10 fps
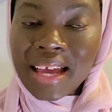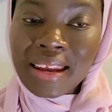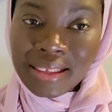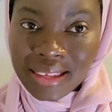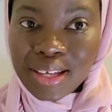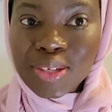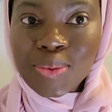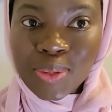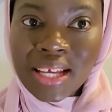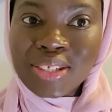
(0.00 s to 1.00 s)
And I think
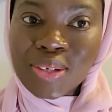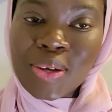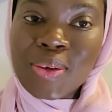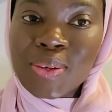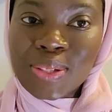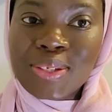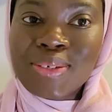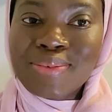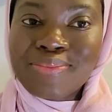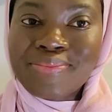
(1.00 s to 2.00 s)
you will enjoy yours too.